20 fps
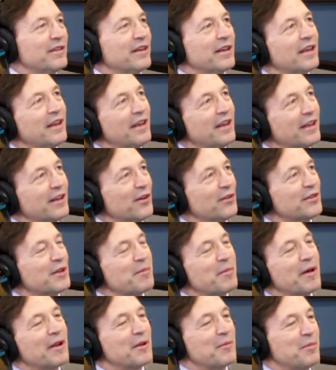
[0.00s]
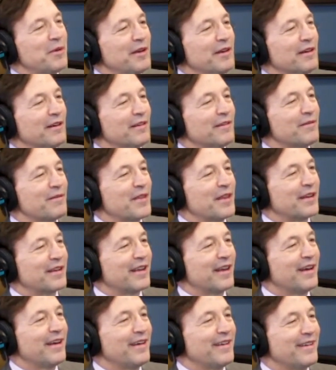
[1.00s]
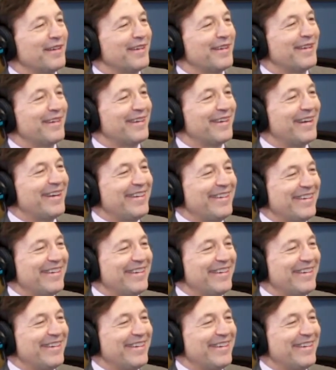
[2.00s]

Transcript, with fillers: It goes up on appeal. Oh, okay. It's going to happen?